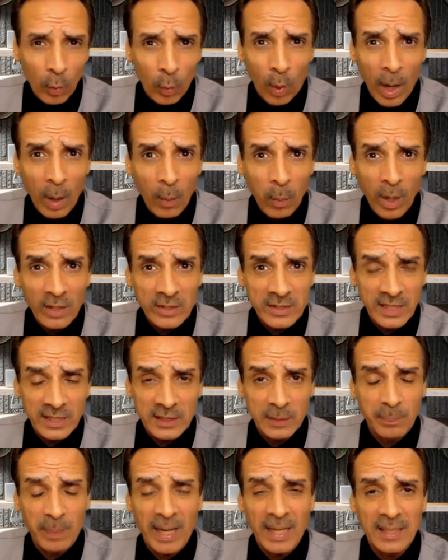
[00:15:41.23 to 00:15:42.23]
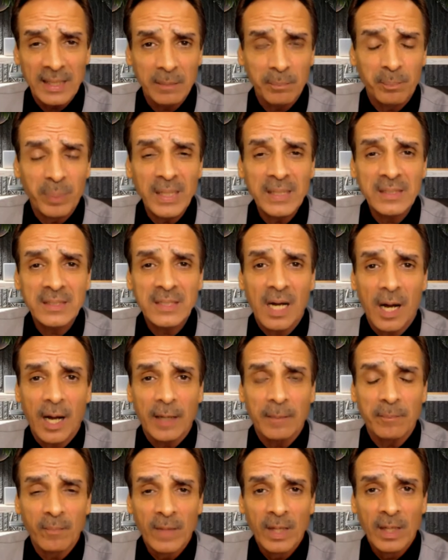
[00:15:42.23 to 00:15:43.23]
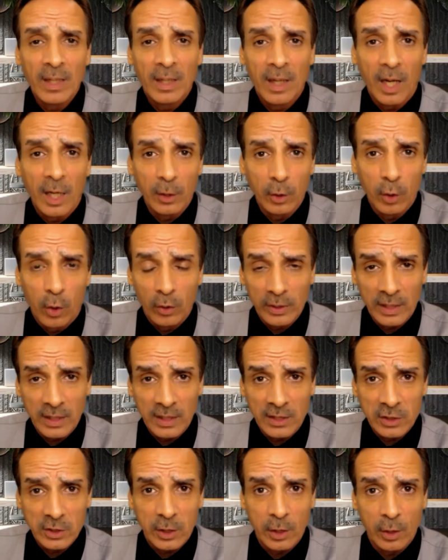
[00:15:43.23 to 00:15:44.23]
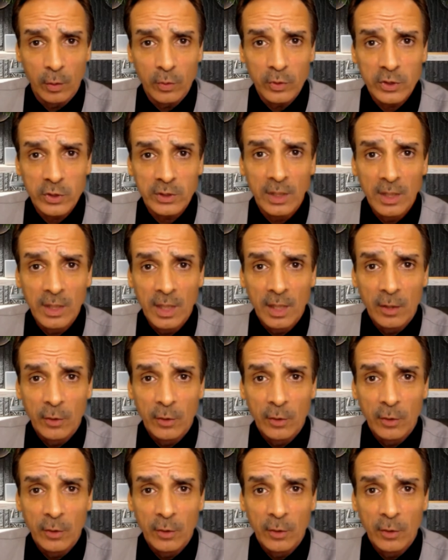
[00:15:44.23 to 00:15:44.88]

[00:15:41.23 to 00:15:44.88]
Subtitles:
Wawa's expanding big time along the East Coast.